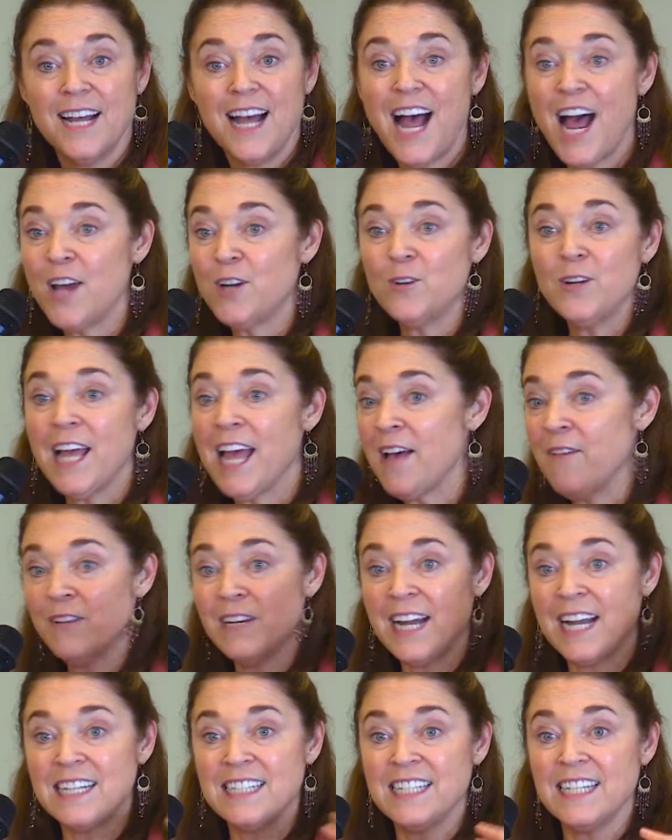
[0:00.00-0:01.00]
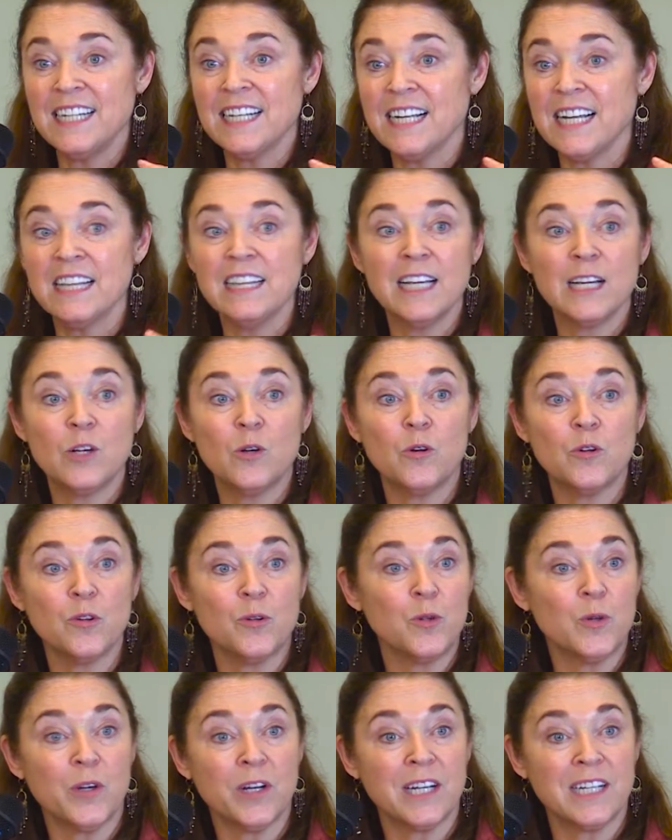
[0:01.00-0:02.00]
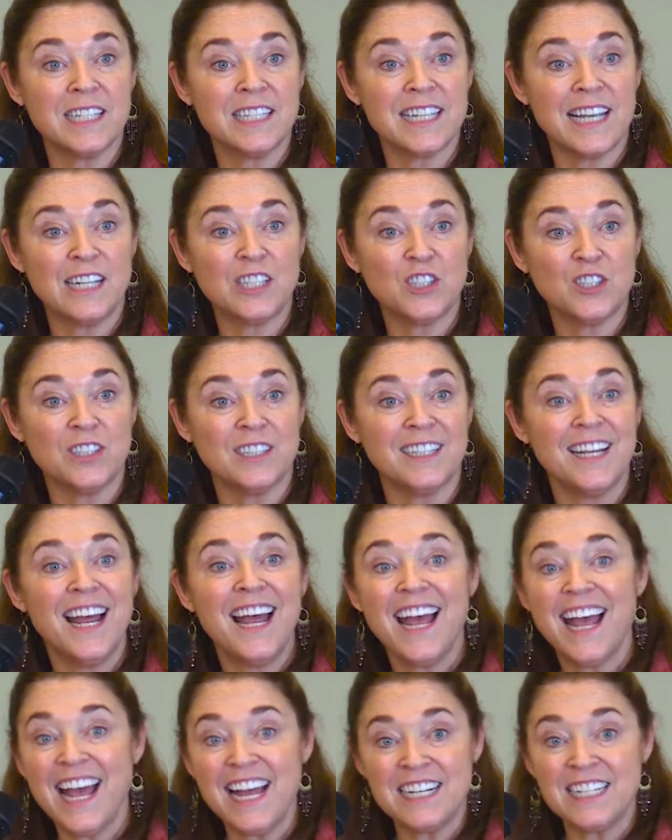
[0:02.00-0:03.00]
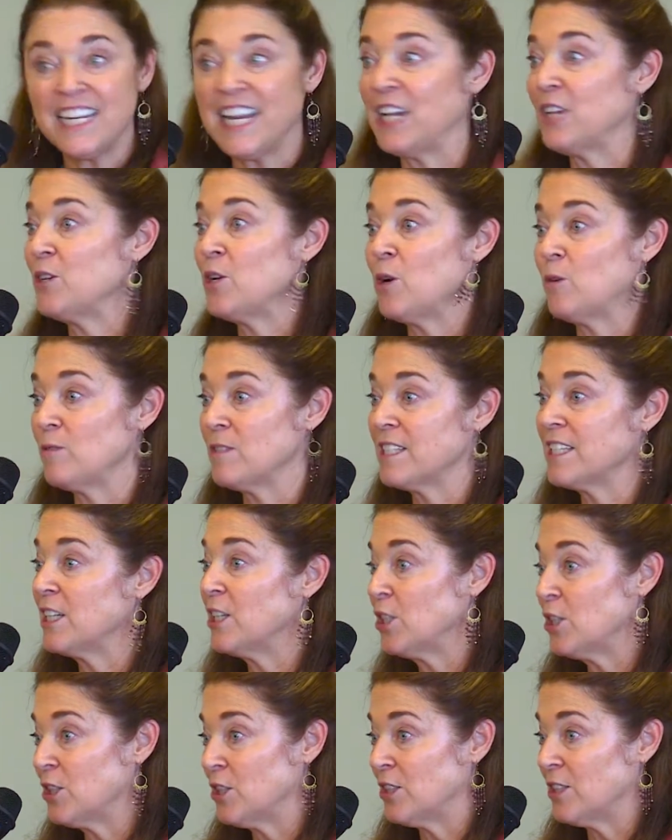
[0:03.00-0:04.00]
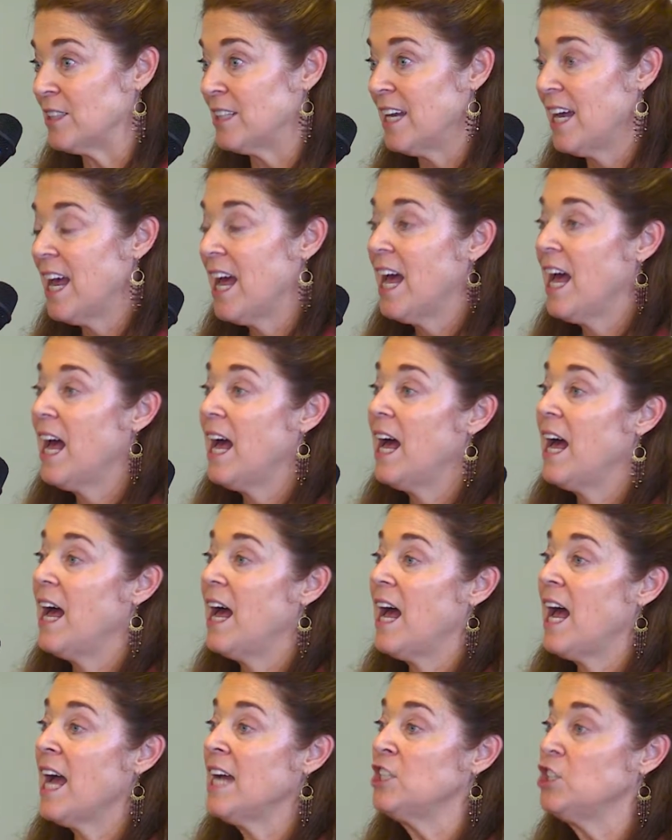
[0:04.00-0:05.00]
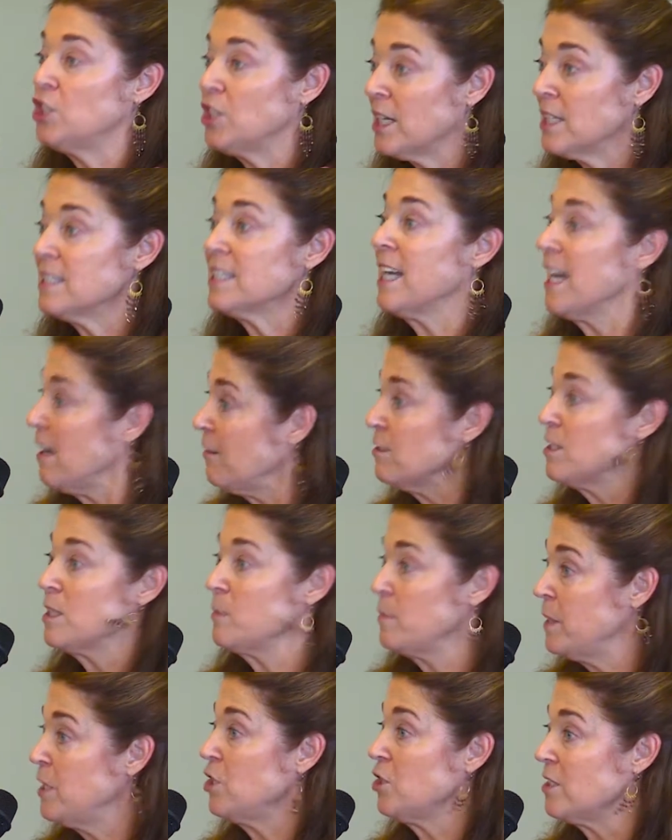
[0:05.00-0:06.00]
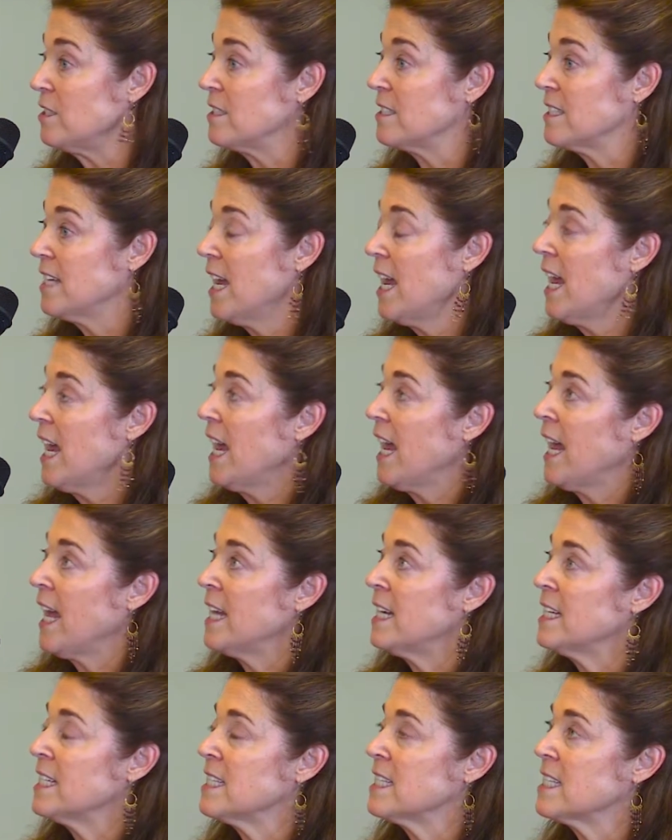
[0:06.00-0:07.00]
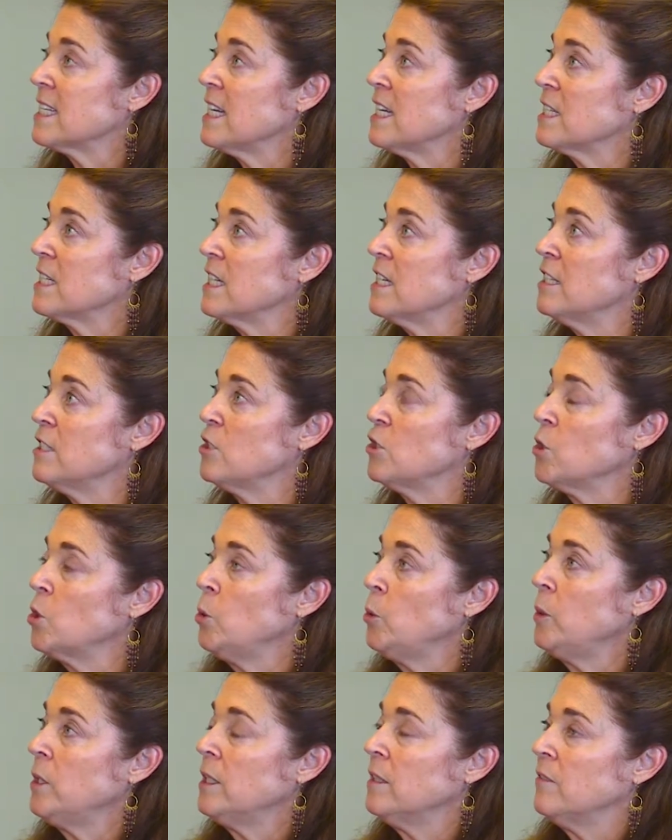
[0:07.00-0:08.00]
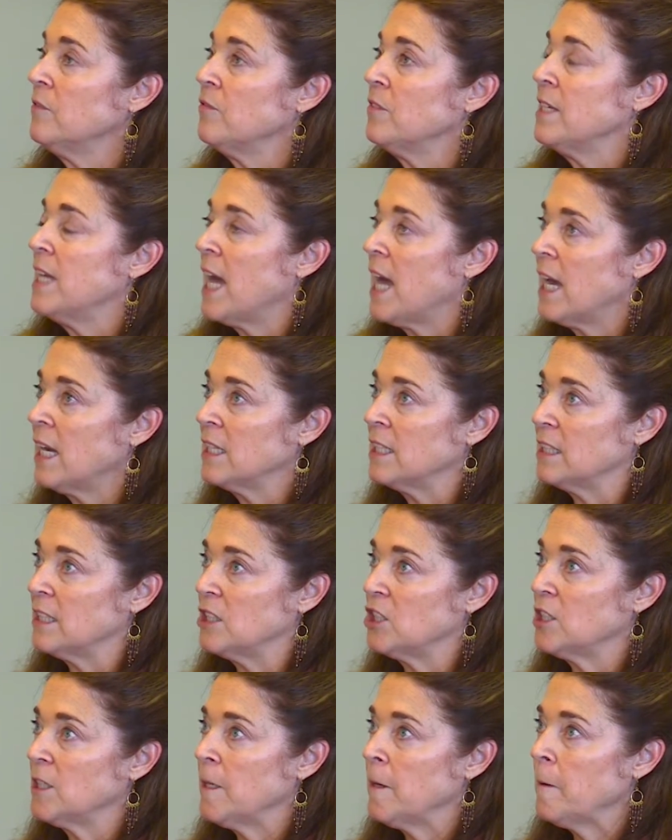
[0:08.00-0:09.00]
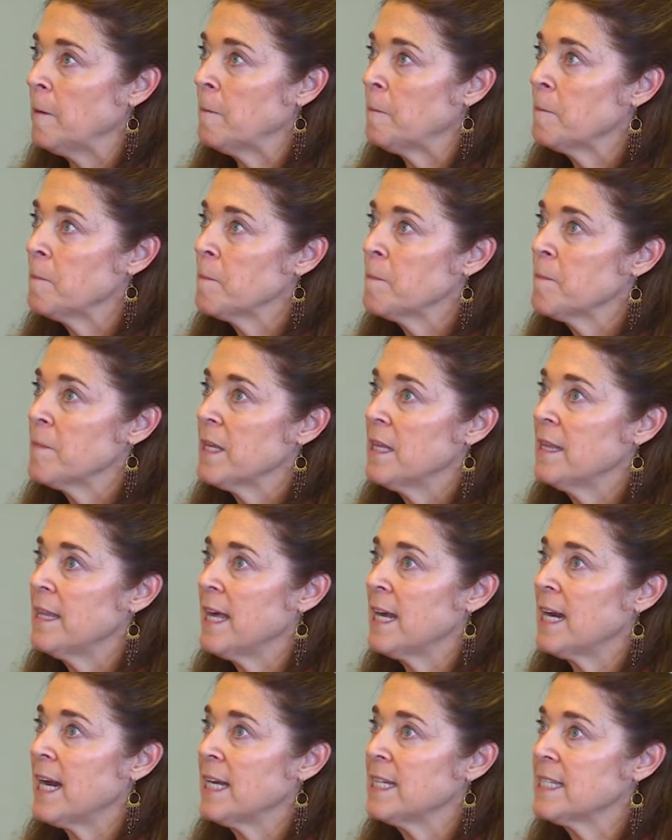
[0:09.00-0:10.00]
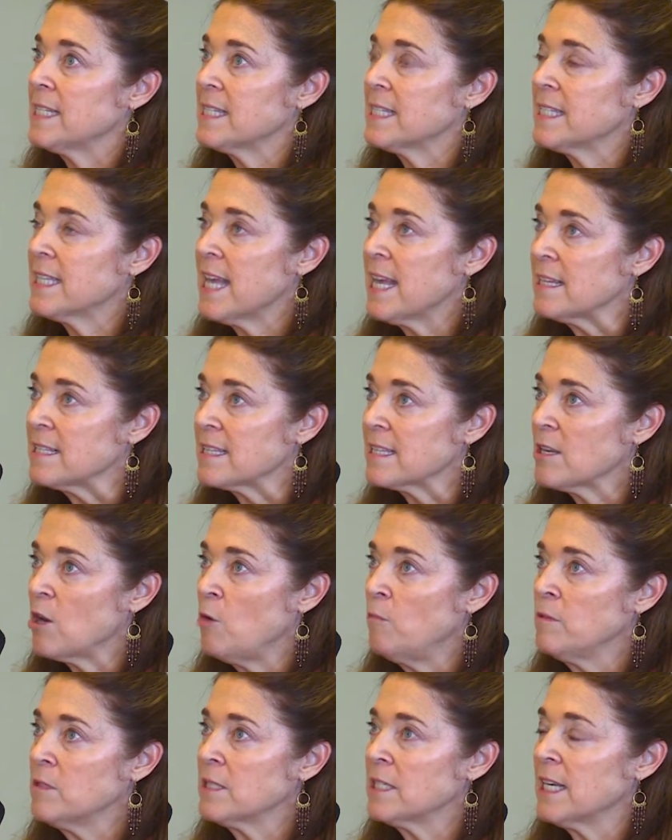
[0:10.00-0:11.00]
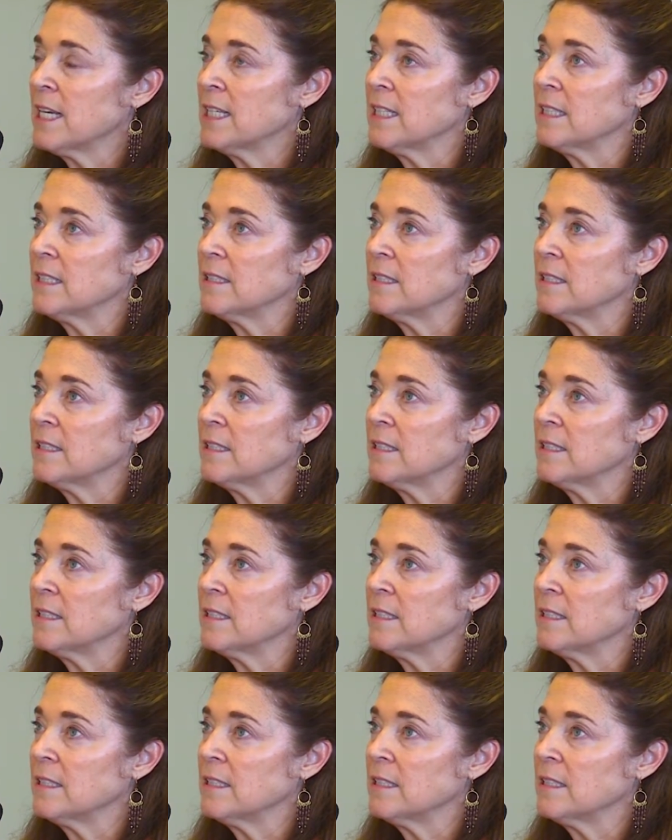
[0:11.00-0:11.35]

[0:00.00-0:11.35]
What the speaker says: I don't have an idea and then go to an organization and take notes and learn. I just have a species. And it's an intuitive knowledge that I sense, almost like